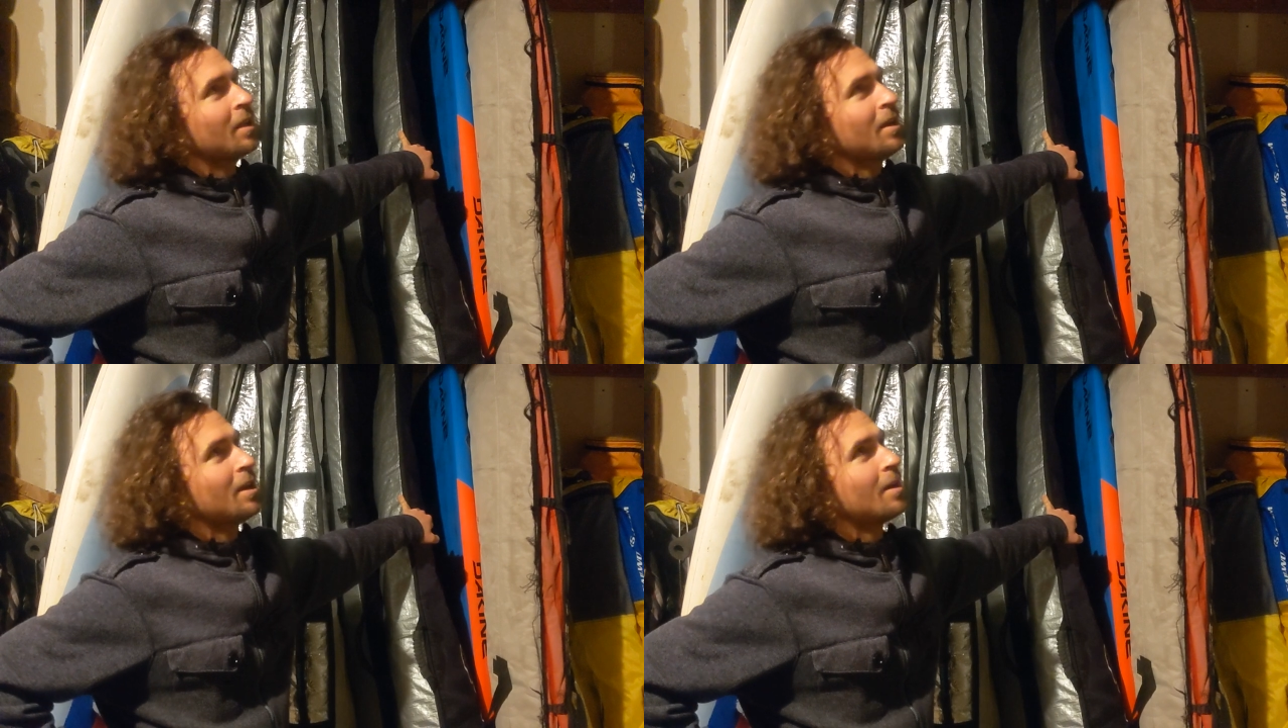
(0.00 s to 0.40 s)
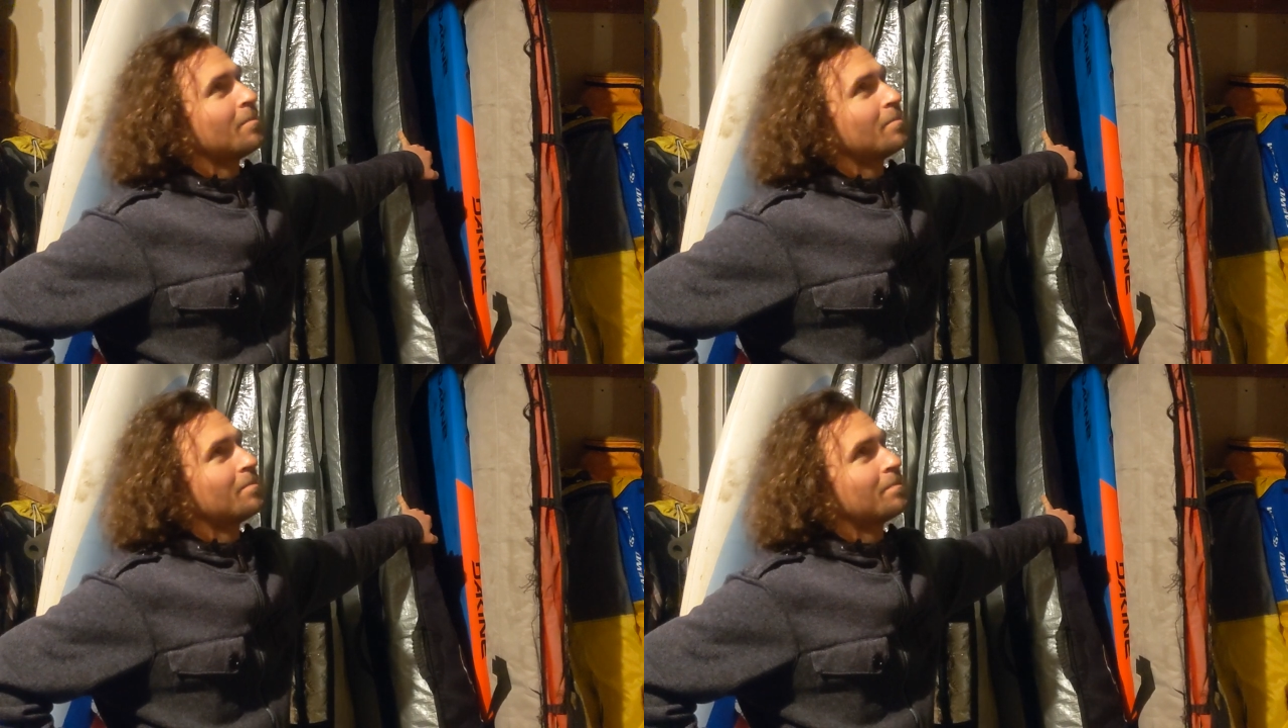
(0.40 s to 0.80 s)

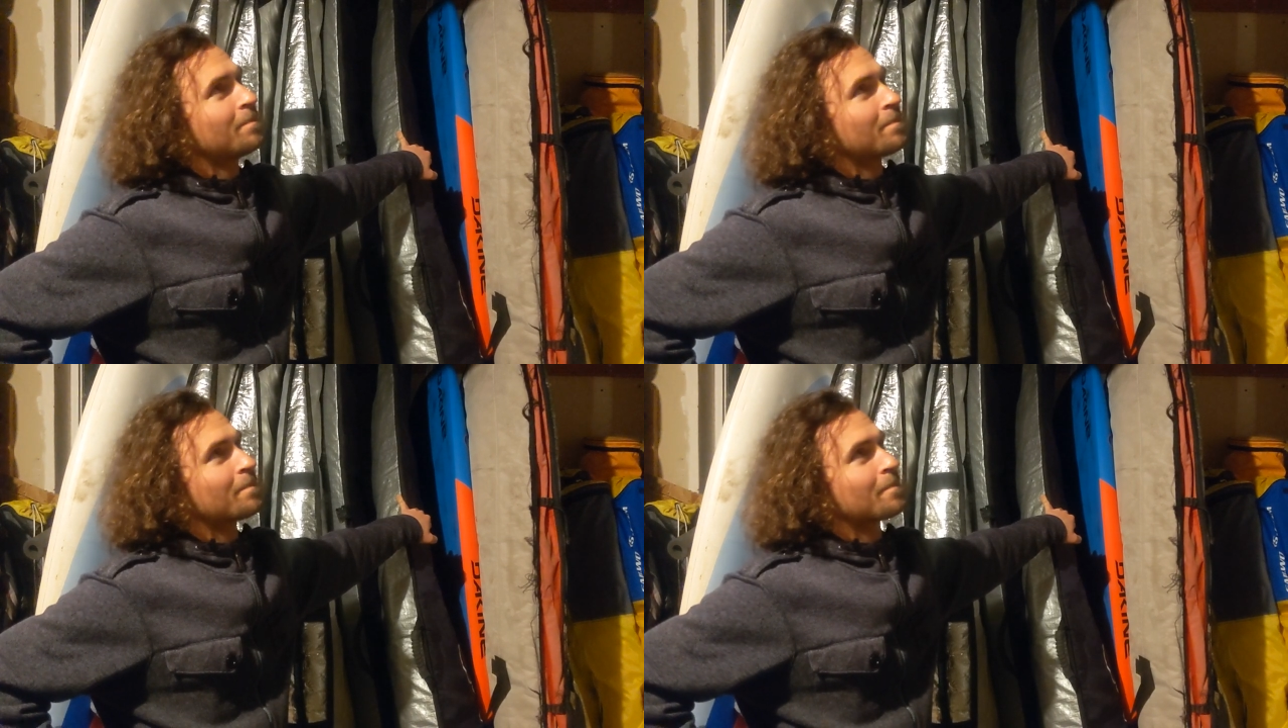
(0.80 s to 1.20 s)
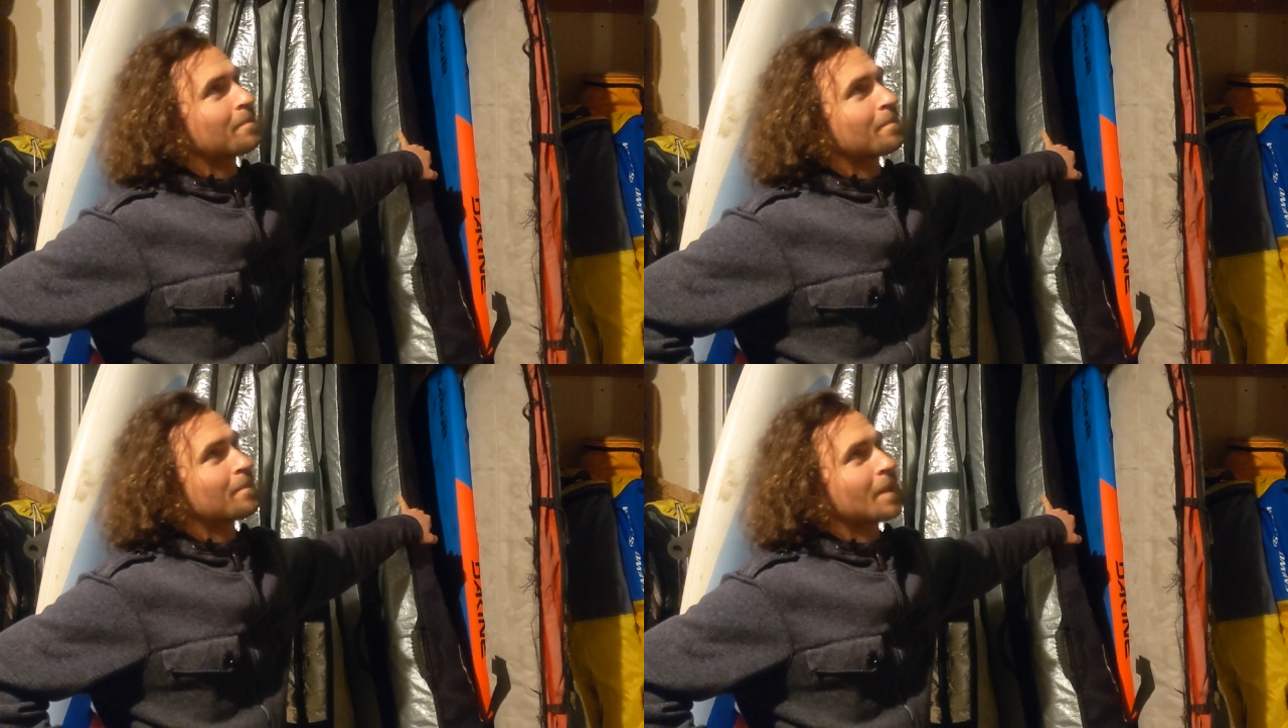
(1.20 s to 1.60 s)
Um,
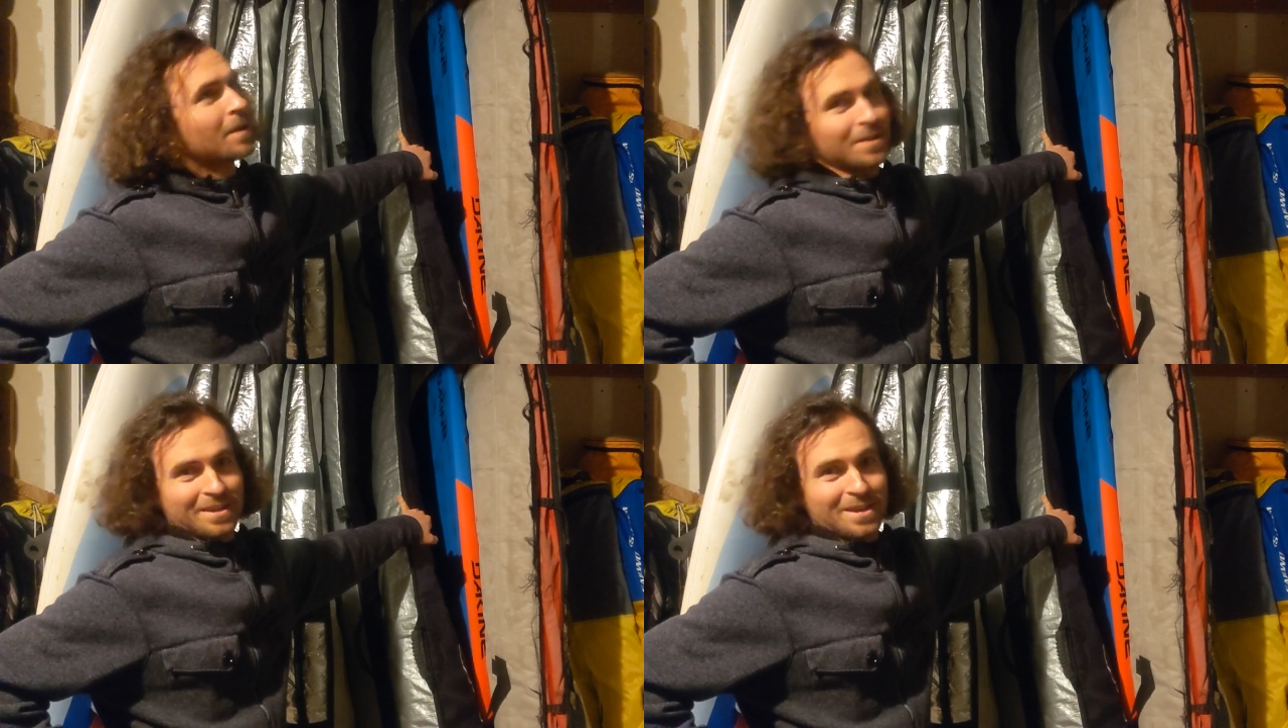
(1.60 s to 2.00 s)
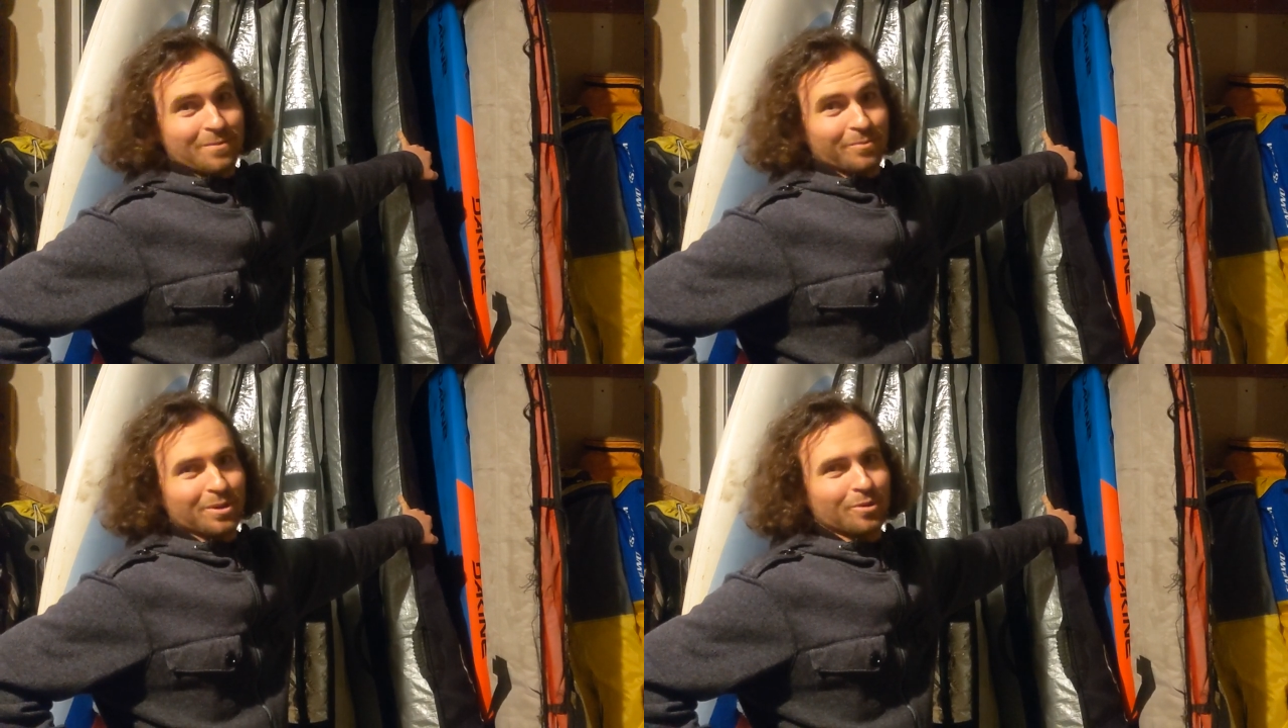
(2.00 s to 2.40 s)
yeah,
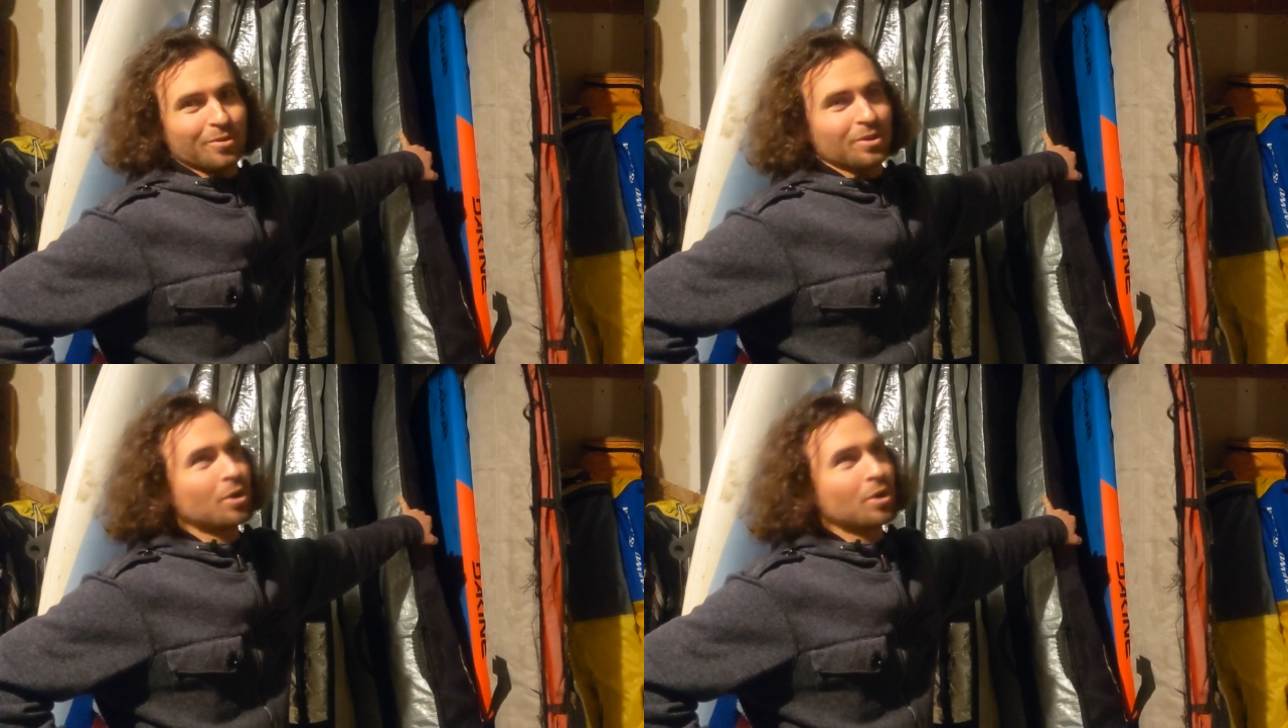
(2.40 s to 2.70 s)
when we go to the